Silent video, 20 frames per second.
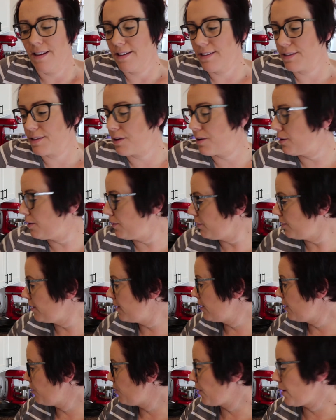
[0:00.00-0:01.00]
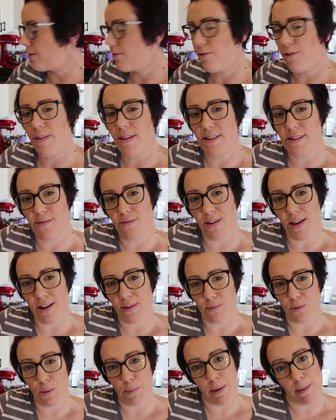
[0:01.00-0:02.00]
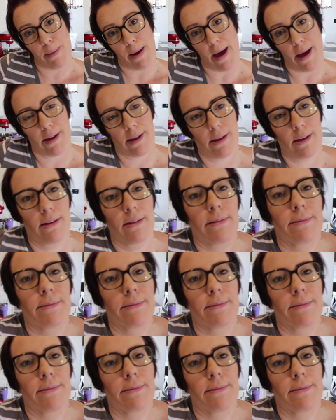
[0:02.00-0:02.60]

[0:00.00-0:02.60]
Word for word: So waiting for this event, and we'll be back.